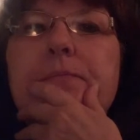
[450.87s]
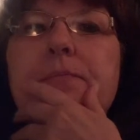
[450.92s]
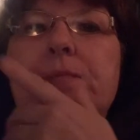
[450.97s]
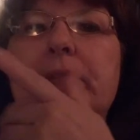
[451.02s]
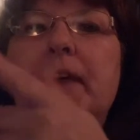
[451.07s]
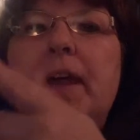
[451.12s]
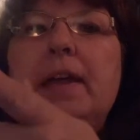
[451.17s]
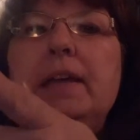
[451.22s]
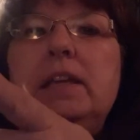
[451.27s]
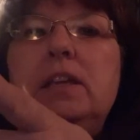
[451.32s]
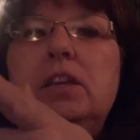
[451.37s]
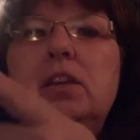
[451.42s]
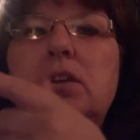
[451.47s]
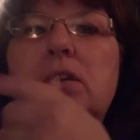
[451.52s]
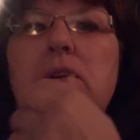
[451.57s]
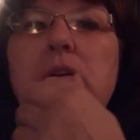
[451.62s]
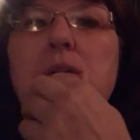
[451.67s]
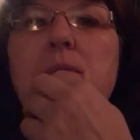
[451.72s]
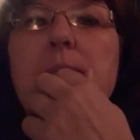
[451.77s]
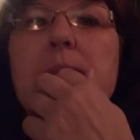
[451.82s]
Thank
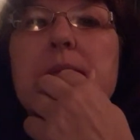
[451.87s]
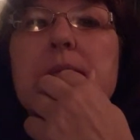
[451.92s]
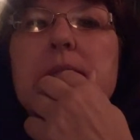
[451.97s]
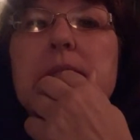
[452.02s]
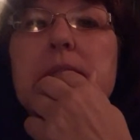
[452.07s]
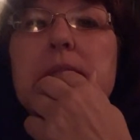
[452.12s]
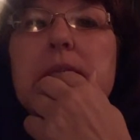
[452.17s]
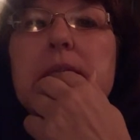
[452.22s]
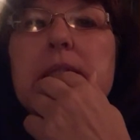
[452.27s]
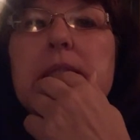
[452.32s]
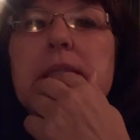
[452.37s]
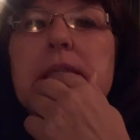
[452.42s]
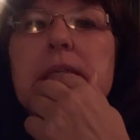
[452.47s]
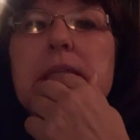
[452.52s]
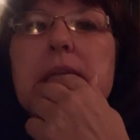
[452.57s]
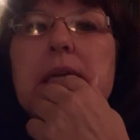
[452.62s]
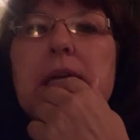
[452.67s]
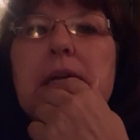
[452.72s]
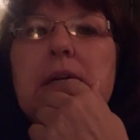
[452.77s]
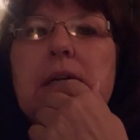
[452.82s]
you, Miss Lisa.
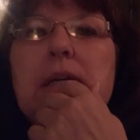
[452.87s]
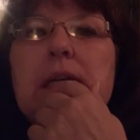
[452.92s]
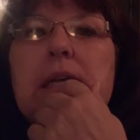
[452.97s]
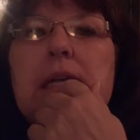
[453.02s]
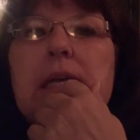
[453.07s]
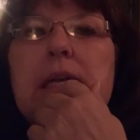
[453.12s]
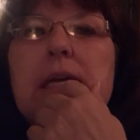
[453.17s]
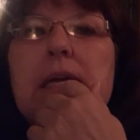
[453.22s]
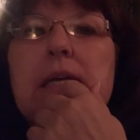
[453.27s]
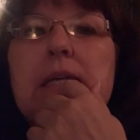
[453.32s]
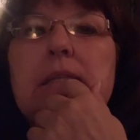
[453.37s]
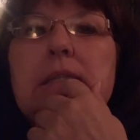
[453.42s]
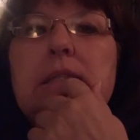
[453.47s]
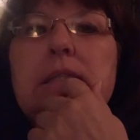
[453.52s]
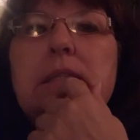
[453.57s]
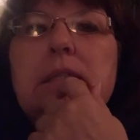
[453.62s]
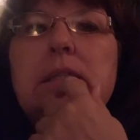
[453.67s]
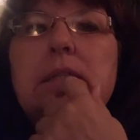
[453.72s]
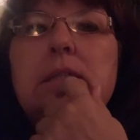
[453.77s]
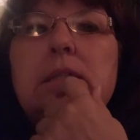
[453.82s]
There it
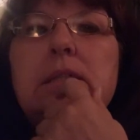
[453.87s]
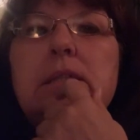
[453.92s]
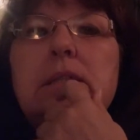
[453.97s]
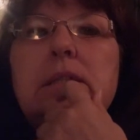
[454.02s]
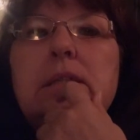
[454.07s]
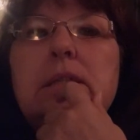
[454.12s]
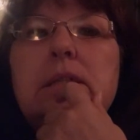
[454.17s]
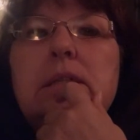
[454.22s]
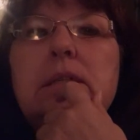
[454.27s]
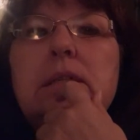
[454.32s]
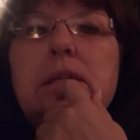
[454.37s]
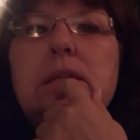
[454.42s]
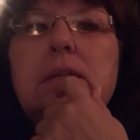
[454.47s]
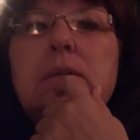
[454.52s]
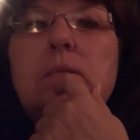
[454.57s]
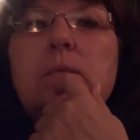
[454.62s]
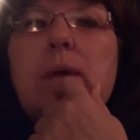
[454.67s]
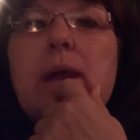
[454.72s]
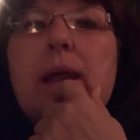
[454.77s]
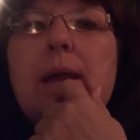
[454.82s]
is.
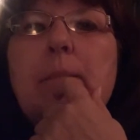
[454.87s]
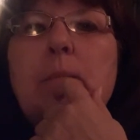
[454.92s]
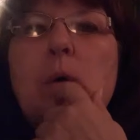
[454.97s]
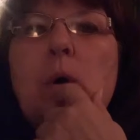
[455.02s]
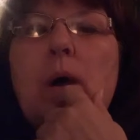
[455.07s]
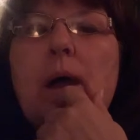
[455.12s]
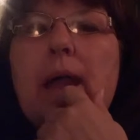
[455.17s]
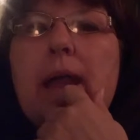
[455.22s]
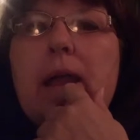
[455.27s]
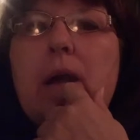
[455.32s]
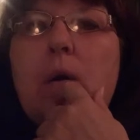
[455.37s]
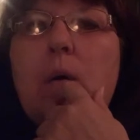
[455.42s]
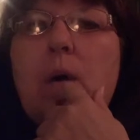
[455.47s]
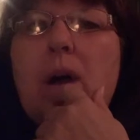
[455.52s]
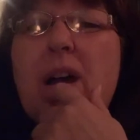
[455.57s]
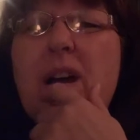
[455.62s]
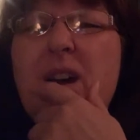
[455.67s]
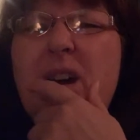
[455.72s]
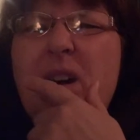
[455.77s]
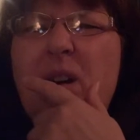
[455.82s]
Rebel Ale.
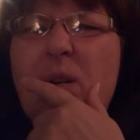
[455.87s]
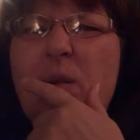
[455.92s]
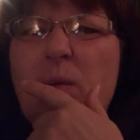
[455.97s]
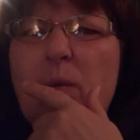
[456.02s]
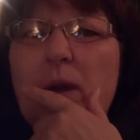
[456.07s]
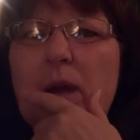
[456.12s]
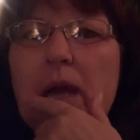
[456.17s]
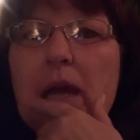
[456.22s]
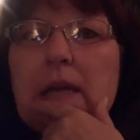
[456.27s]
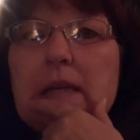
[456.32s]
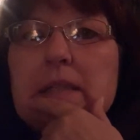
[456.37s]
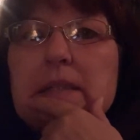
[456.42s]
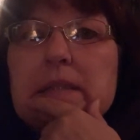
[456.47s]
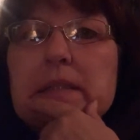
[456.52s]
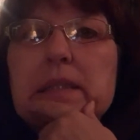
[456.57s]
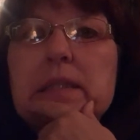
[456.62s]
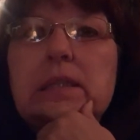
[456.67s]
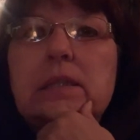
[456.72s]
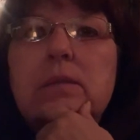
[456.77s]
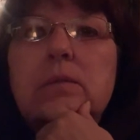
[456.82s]
Oh, I didn't
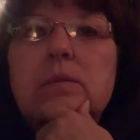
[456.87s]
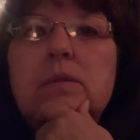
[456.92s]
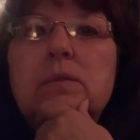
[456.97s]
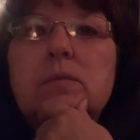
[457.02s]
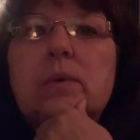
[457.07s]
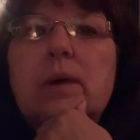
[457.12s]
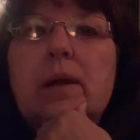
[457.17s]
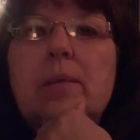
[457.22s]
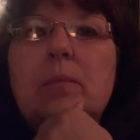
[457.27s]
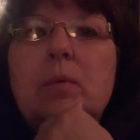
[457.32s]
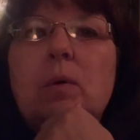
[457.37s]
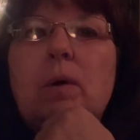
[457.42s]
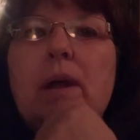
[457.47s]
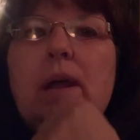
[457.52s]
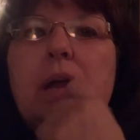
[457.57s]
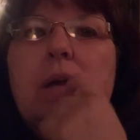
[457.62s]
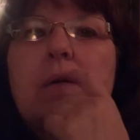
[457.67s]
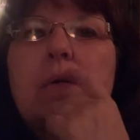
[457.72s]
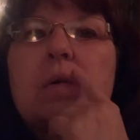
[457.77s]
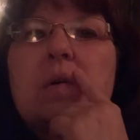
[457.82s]
see that it was Rebel
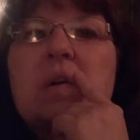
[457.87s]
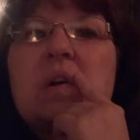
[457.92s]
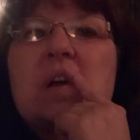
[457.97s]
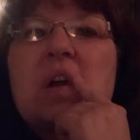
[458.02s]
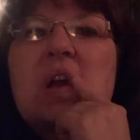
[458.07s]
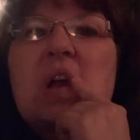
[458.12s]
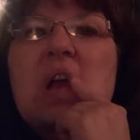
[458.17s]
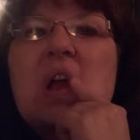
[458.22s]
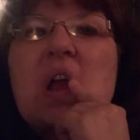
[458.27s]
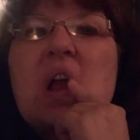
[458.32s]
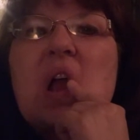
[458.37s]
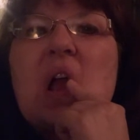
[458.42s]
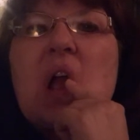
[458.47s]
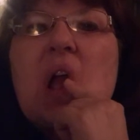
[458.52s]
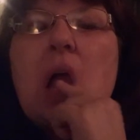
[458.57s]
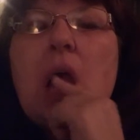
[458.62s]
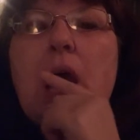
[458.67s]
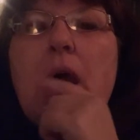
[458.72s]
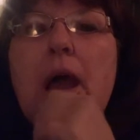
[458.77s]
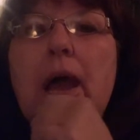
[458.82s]
Ale.
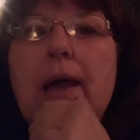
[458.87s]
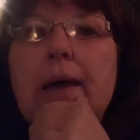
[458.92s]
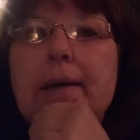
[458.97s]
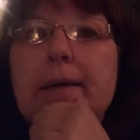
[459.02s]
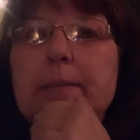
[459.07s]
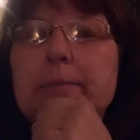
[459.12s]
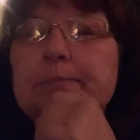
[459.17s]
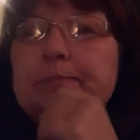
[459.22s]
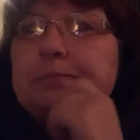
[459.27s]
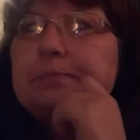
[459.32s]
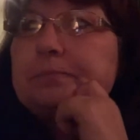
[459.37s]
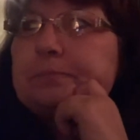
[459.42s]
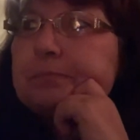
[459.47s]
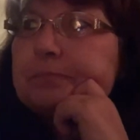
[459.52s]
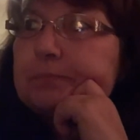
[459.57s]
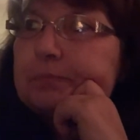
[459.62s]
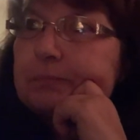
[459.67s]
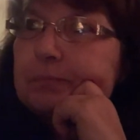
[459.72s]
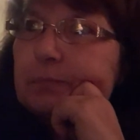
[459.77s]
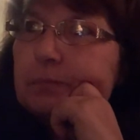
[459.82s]

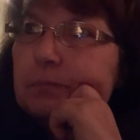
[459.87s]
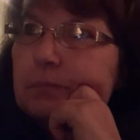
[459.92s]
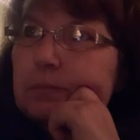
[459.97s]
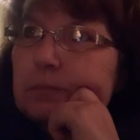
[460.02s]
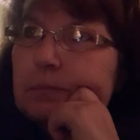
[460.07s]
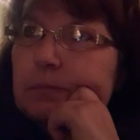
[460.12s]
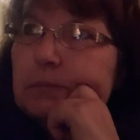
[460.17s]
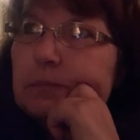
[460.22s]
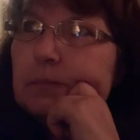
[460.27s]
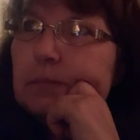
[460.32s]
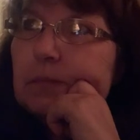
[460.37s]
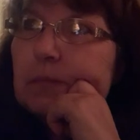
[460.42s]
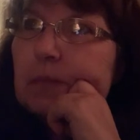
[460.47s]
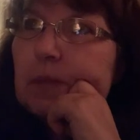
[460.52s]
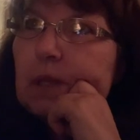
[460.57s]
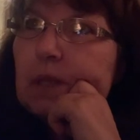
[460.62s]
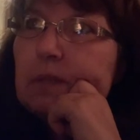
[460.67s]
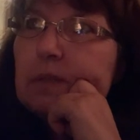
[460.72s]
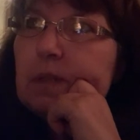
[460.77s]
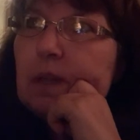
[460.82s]

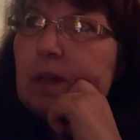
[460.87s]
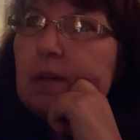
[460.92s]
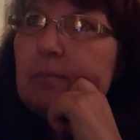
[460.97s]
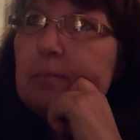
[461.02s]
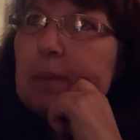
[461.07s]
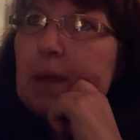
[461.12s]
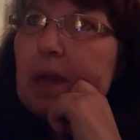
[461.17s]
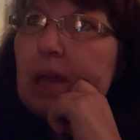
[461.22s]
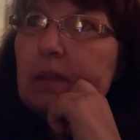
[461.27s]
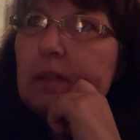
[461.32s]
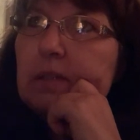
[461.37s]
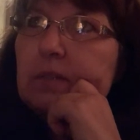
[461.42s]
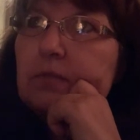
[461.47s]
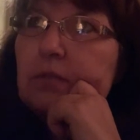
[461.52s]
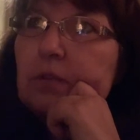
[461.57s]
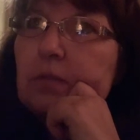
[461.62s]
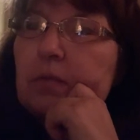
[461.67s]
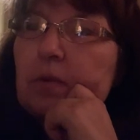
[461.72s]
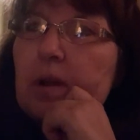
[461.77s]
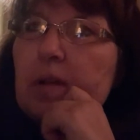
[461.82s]
So I have pallets
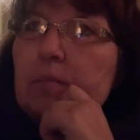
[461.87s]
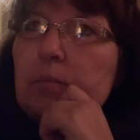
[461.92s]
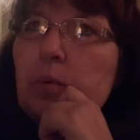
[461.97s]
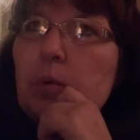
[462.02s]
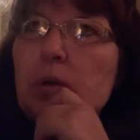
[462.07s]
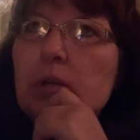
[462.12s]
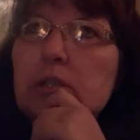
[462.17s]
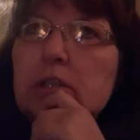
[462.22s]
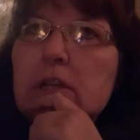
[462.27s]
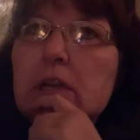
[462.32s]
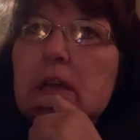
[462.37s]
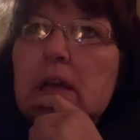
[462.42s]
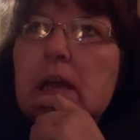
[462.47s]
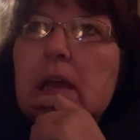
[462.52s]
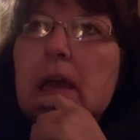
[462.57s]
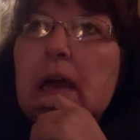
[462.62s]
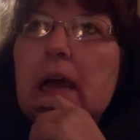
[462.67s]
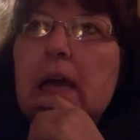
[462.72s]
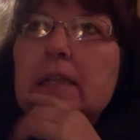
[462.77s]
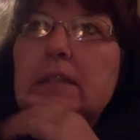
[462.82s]
for a front porch.
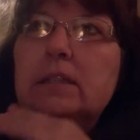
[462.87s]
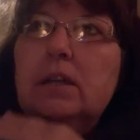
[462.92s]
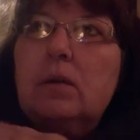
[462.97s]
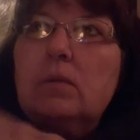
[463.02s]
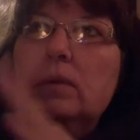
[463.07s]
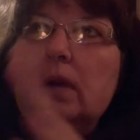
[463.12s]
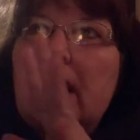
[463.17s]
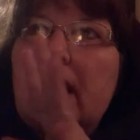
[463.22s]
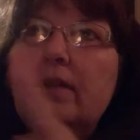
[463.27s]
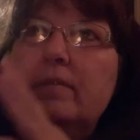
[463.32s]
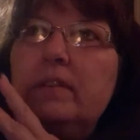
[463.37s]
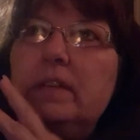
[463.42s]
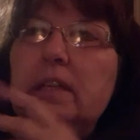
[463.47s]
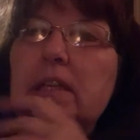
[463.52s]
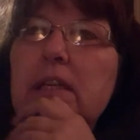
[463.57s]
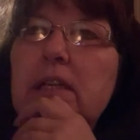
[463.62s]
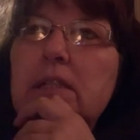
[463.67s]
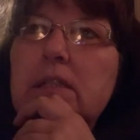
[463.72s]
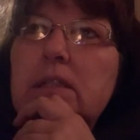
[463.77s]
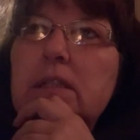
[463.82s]
I don't have
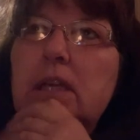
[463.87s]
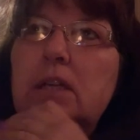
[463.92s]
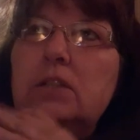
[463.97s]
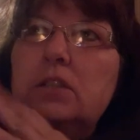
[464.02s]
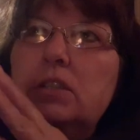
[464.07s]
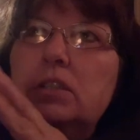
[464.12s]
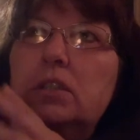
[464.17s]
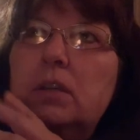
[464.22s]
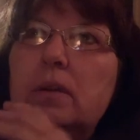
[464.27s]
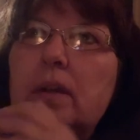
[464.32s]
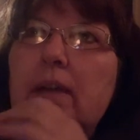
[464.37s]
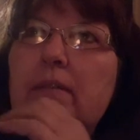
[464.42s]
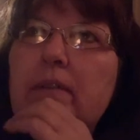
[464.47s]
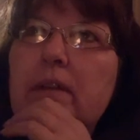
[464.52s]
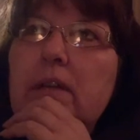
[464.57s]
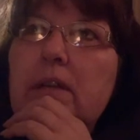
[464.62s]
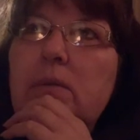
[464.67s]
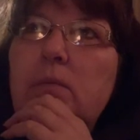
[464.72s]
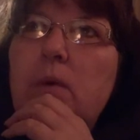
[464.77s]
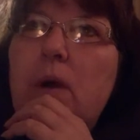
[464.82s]
any insulation, don't have
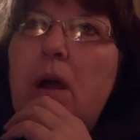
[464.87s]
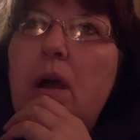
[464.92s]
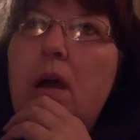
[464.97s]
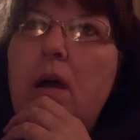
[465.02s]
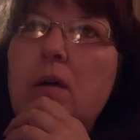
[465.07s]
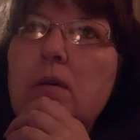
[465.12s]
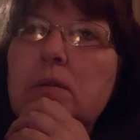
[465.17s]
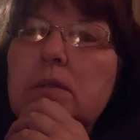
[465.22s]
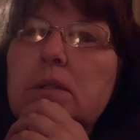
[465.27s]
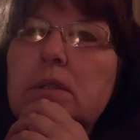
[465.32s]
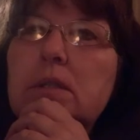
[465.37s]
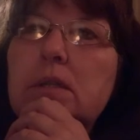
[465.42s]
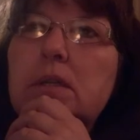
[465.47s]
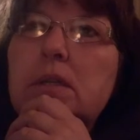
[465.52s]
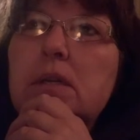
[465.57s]
any walls.